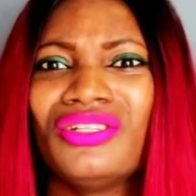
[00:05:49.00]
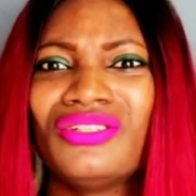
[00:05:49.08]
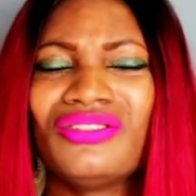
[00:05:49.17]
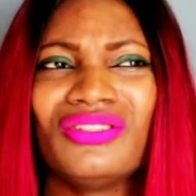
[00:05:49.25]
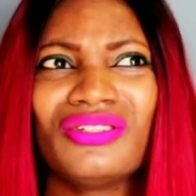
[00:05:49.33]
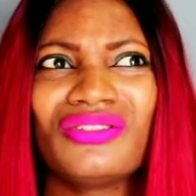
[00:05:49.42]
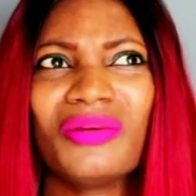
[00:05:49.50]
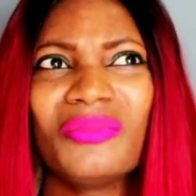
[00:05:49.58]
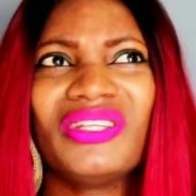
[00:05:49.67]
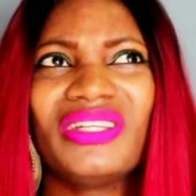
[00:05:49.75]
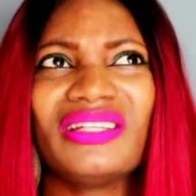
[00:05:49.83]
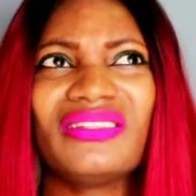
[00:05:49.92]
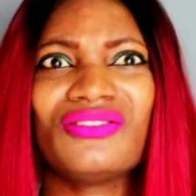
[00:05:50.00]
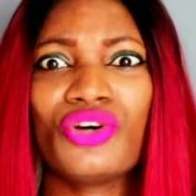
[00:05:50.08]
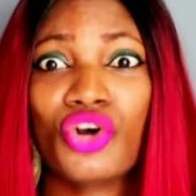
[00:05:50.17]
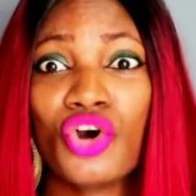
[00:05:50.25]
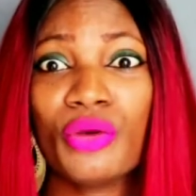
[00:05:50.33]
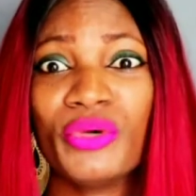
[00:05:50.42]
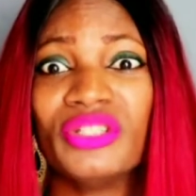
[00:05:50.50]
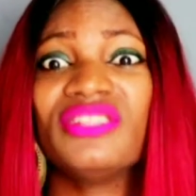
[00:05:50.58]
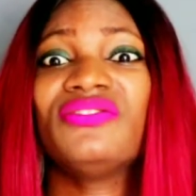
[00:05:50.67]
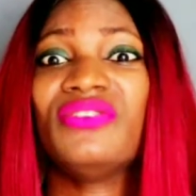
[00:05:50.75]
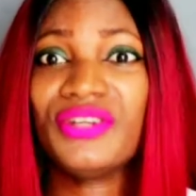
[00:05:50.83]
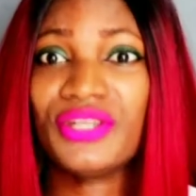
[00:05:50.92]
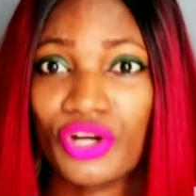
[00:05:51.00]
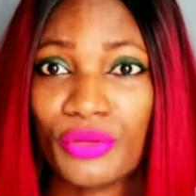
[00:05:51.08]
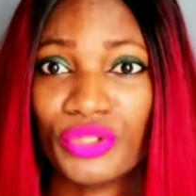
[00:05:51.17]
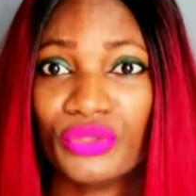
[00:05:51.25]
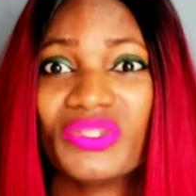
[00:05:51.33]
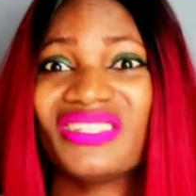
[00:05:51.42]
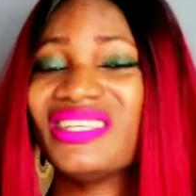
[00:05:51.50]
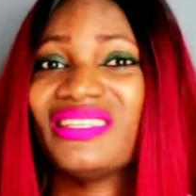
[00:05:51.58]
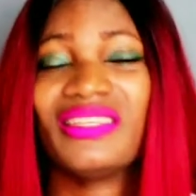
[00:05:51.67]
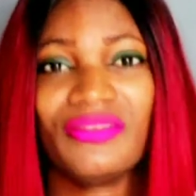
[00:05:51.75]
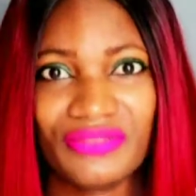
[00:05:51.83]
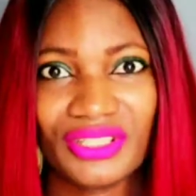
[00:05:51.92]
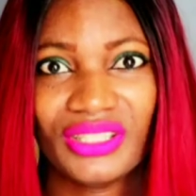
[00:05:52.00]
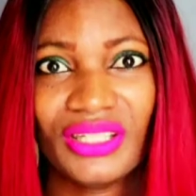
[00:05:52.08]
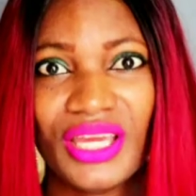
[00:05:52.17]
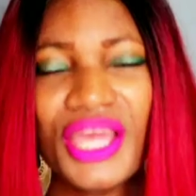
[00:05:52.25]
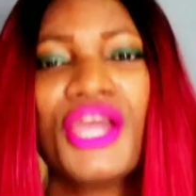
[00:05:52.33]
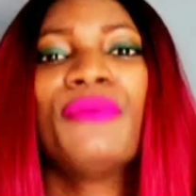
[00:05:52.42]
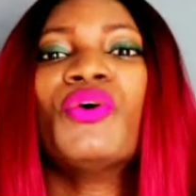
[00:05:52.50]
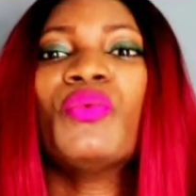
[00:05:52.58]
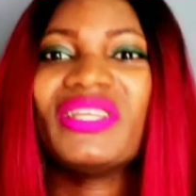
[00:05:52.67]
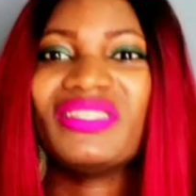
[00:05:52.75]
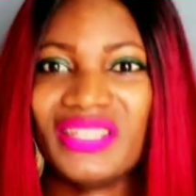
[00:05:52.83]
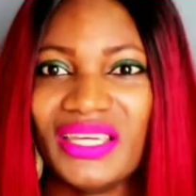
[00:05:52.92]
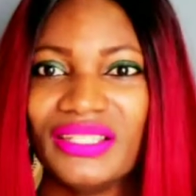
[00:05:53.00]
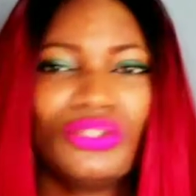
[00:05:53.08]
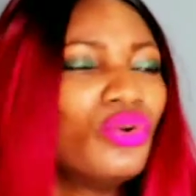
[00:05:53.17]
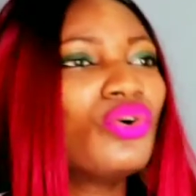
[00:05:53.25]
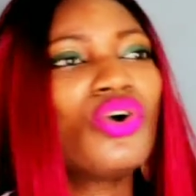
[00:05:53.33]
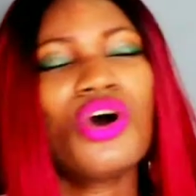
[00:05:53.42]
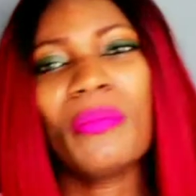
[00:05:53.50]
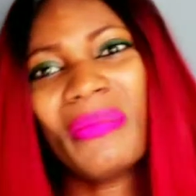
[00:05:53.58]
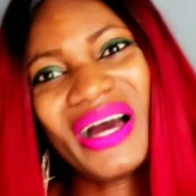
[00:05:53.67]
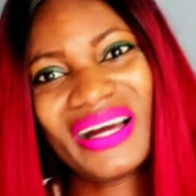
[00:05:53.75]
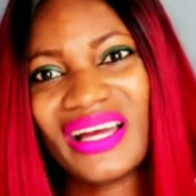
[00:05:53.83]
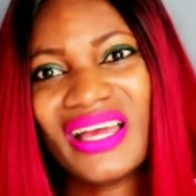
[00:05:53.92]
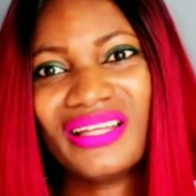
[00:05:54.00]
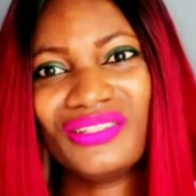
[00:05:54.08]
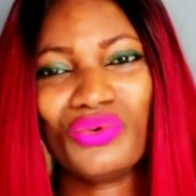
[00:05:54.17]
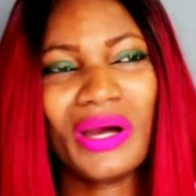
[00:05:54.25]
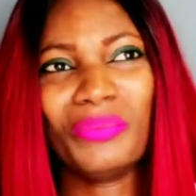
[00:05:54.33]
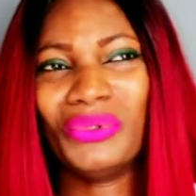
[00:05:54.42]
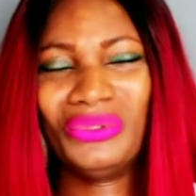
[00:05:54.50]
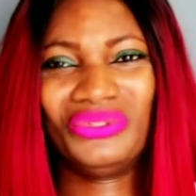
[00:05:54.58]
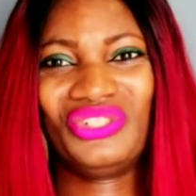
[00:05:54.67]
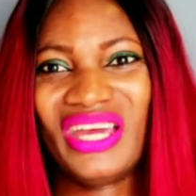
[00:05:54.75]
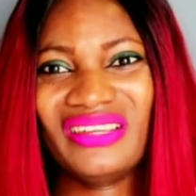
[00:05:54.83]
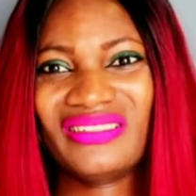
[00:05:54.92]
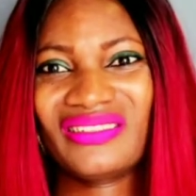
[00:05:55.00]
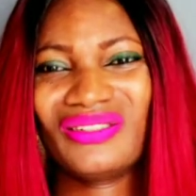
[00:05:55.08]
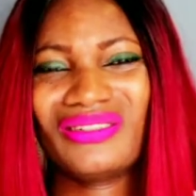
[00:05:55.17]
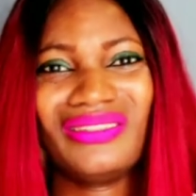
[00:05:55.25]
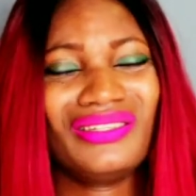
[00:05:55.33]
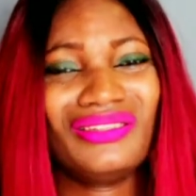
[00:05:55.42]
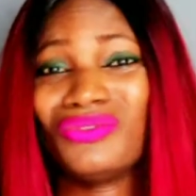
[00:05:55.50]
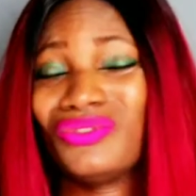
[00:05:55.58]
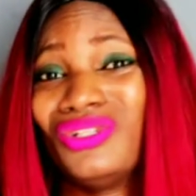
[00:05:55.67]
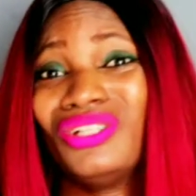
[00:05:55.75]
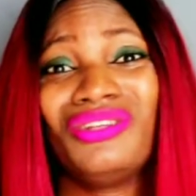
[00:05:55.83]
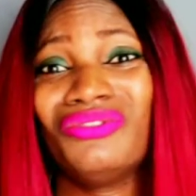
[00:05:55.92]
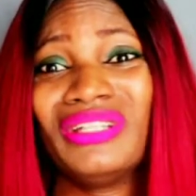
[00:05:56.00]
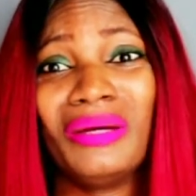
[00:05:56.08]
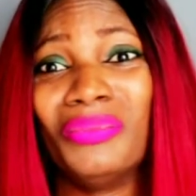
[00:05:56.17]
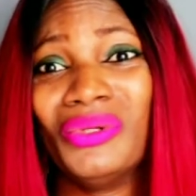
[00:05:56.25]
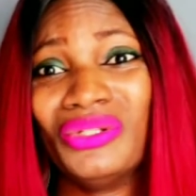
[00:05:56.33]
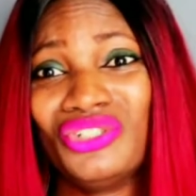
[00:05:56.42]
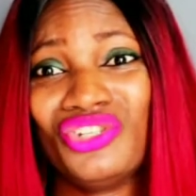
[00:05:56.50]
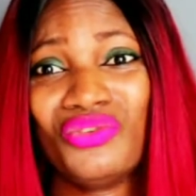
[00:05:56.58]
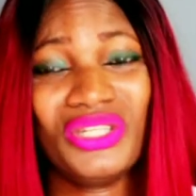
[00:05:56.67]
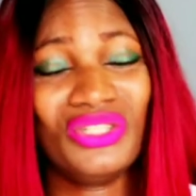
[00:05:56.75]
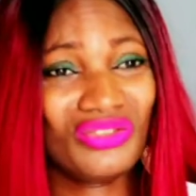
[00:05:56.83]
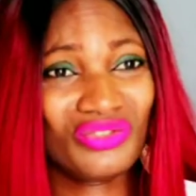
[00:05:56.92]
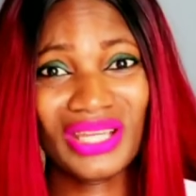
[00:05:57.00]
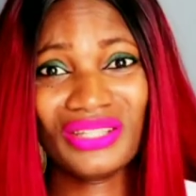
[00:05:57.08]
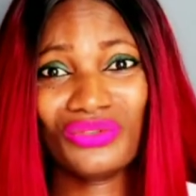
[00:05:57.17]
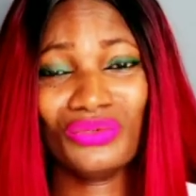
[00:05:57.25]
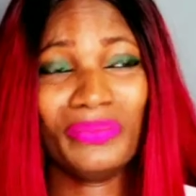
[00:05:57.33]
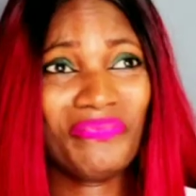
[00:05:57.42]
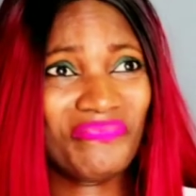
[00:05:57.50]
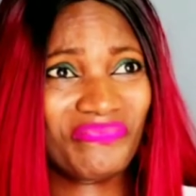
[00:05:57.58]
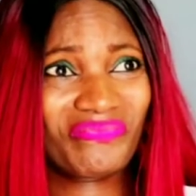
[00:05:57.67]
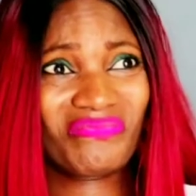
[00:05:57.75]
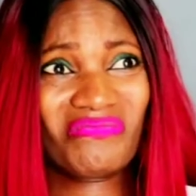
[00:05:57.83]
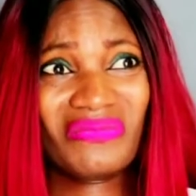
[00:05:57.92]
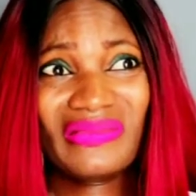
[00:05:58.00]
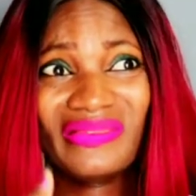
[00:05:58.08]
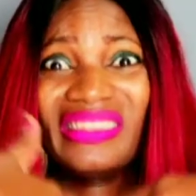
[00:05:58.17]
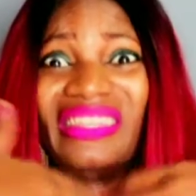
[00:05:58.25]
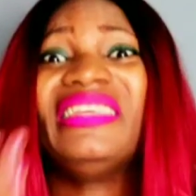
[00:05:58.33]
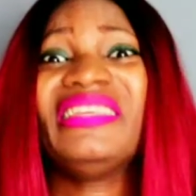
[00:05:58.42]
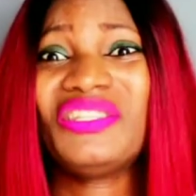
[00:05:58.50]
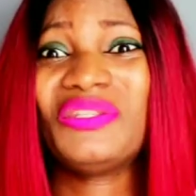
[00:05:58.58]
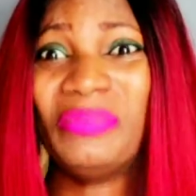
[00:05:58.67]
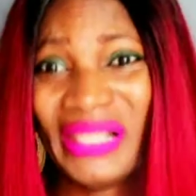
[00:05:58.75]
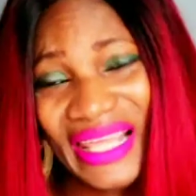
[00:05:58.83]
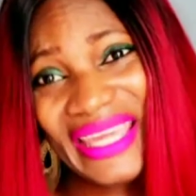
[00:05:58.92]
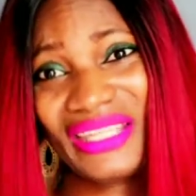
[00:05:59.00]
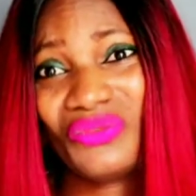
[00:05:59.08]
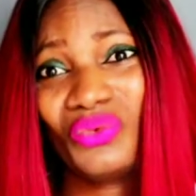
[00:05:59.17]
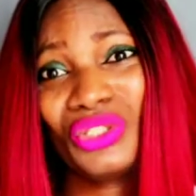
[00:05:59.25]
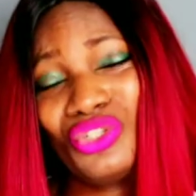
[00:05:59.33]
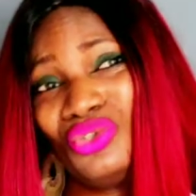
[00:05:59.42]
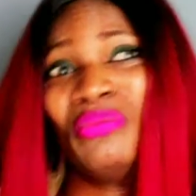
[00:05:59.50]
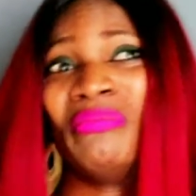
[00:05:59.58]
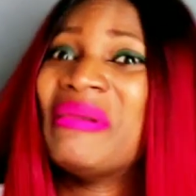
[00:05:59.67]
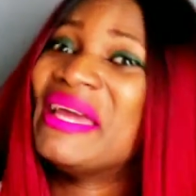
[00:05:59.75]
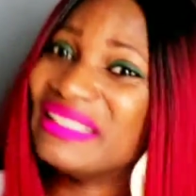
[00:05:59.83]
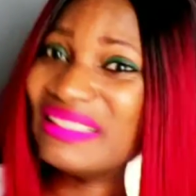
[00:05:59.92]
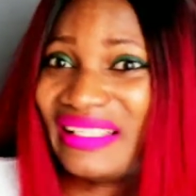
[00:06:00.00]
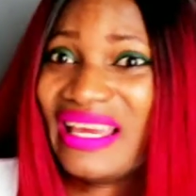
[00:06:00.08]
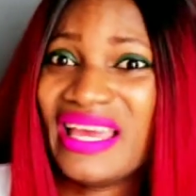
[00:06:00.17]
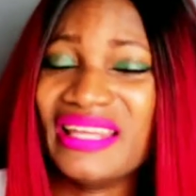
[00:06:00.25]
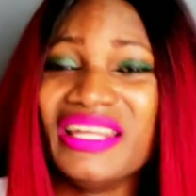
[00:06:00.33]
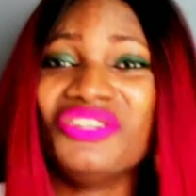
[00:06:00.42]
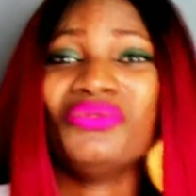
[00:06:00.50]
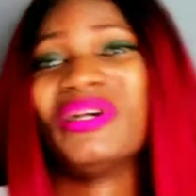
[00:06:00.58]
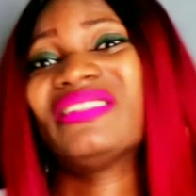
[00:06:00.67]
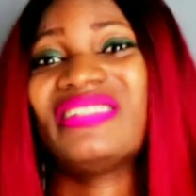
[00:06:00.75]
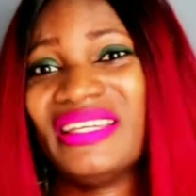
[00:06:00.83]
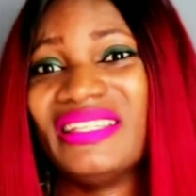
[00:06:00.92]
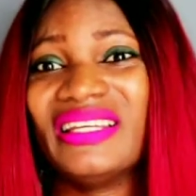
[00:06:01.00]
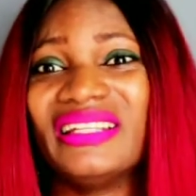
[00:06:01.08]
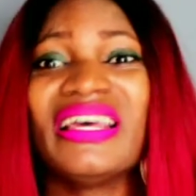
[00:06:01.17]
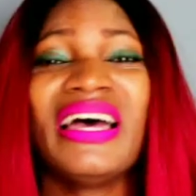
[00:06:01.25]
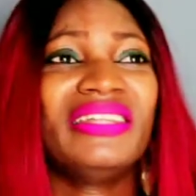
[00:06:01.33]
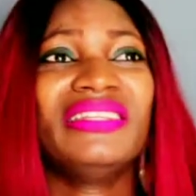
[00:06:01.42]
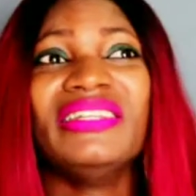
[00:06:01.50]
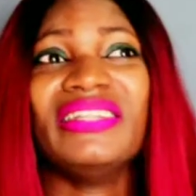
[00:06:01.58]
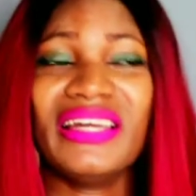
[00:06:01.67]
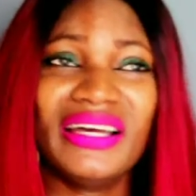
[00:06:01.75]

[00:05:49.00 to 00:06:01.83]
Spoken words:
It's not something that is uncommon. It's very common. We see it every day. But we're saying, don't come back to apologize, because this was not even an apology. You were just trying to explain what you meant, that you were saying that the